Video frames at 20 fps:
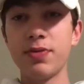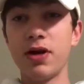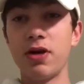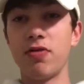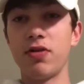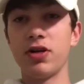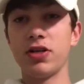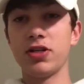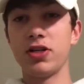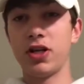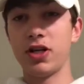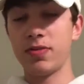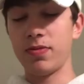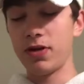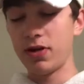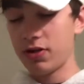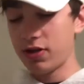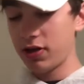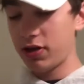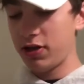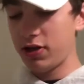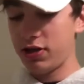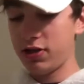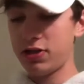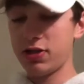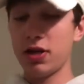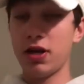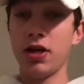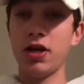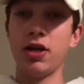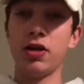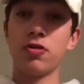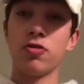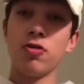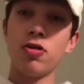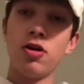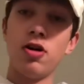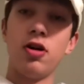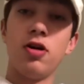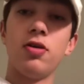want to talk about is a
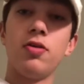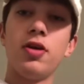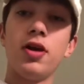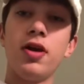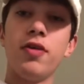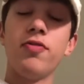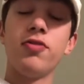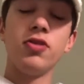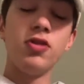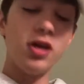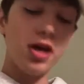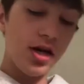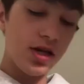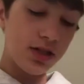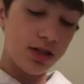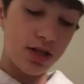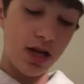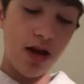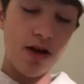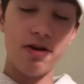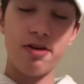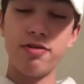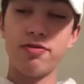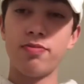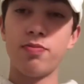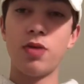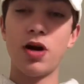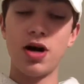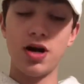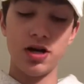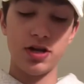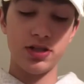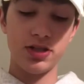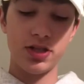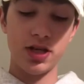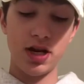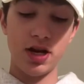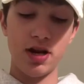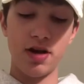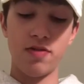craw. If you guys have ponds
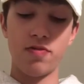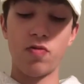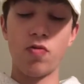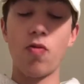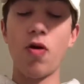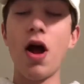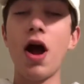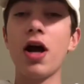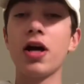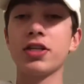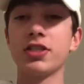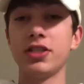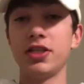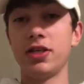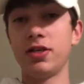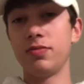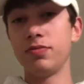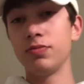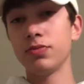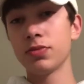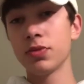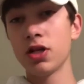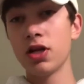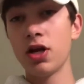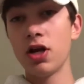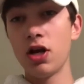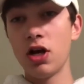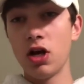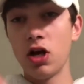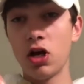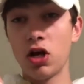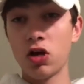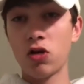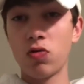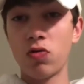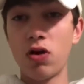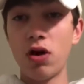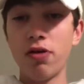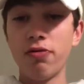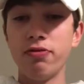that have rocks in them,
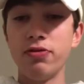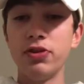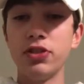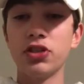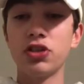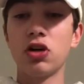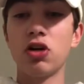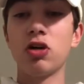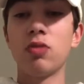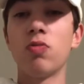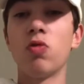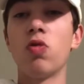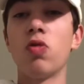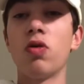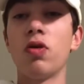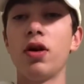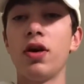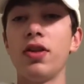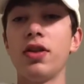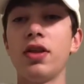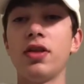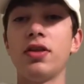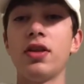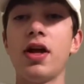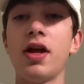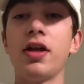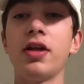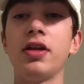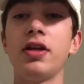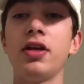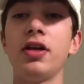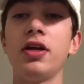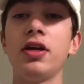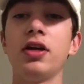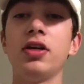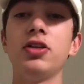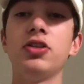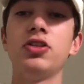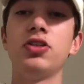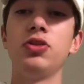crawfish are more than likely
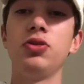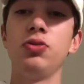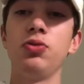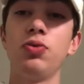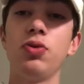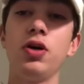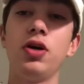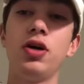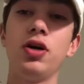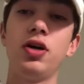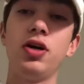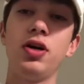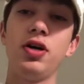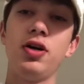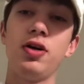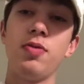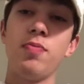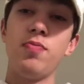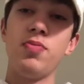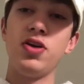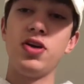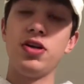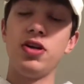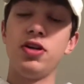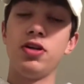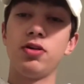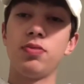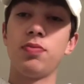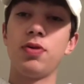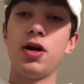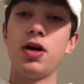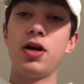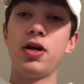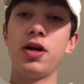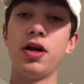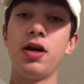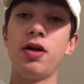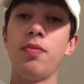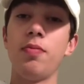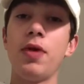to be in your pond,
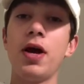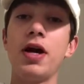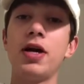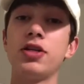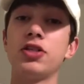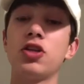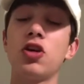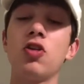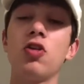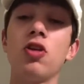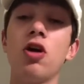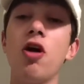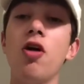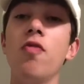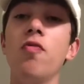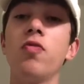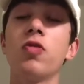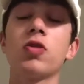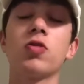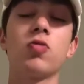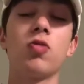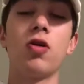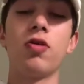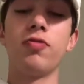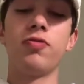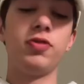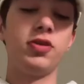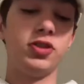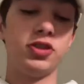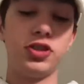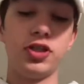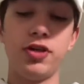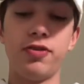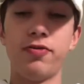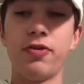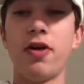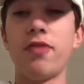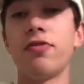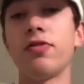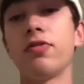and bass love crawfish if
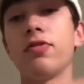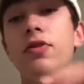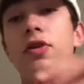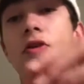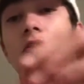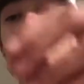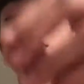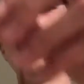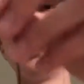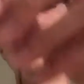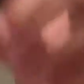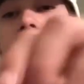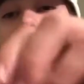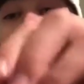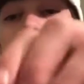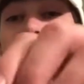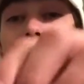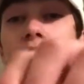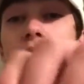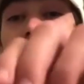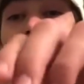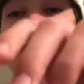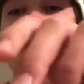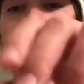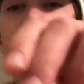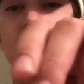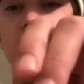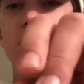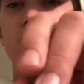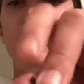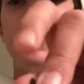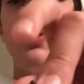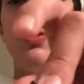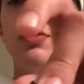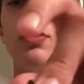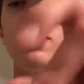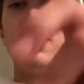I've ever known. So what I like to do,